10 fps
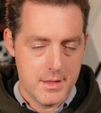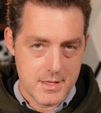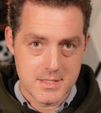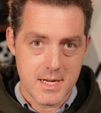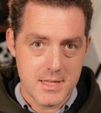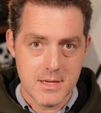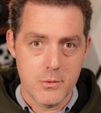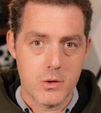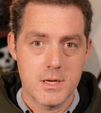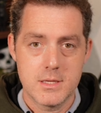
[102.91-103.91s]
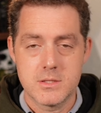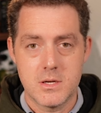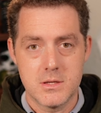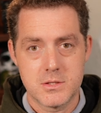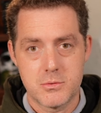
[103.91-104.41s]
And the second thing we're going to
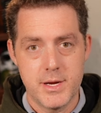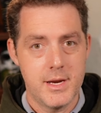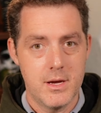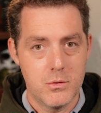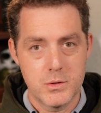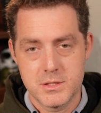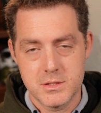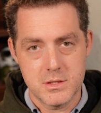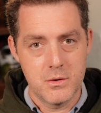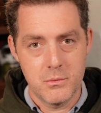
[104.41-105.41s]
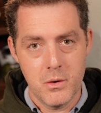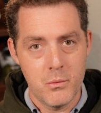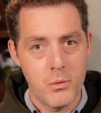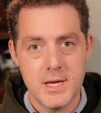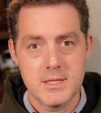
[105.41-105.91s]
install is Gradio, which is a, a,
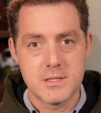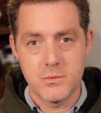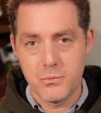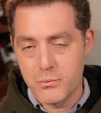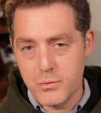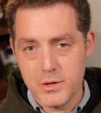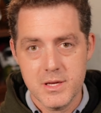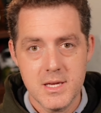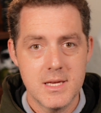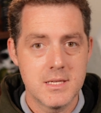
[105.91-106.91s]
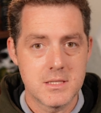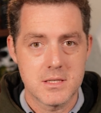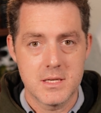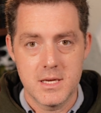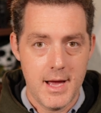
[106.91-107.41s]
way to really
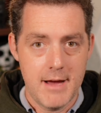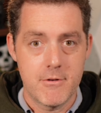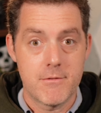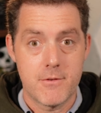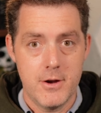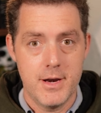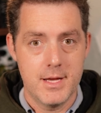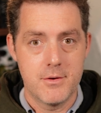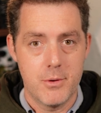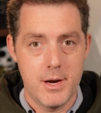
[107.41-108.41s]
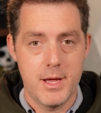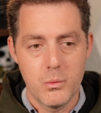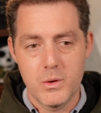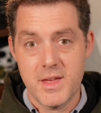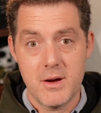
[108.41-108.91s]
easily have a front end running
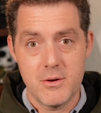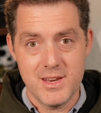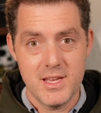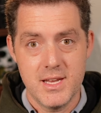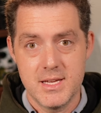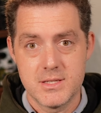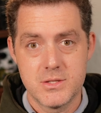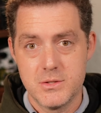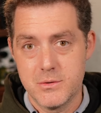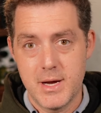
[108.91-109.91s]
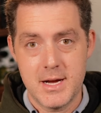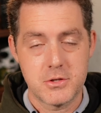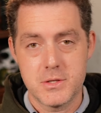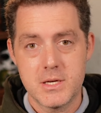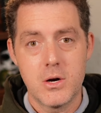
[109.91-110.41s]
without needing to
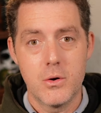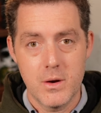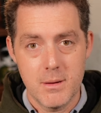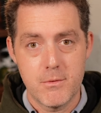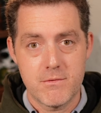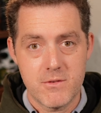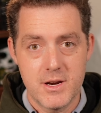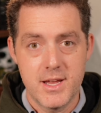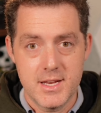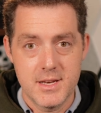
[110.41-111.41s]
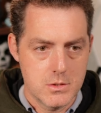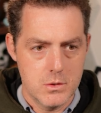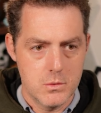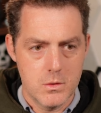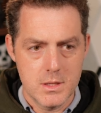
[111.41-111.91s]
actually code up a front end.
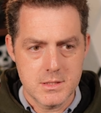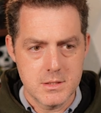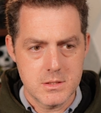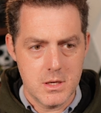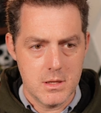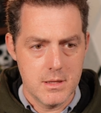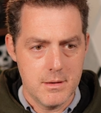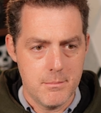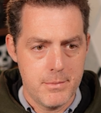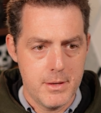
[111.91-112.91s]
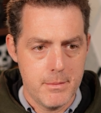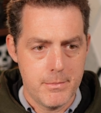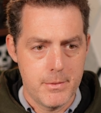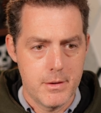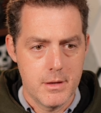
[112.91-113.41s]
So let's install it, pip
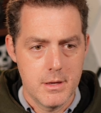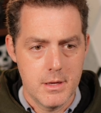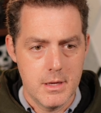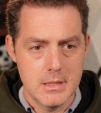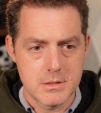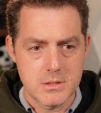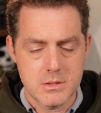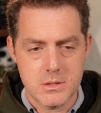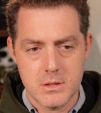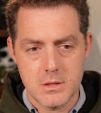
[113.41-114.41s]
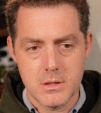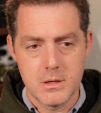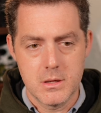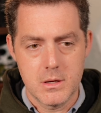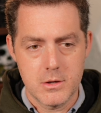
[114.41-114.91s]

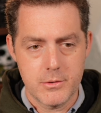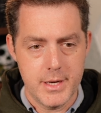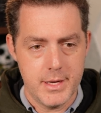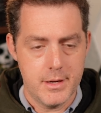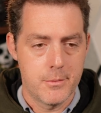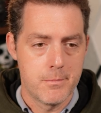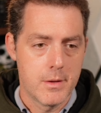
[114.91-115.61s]
install Gradio.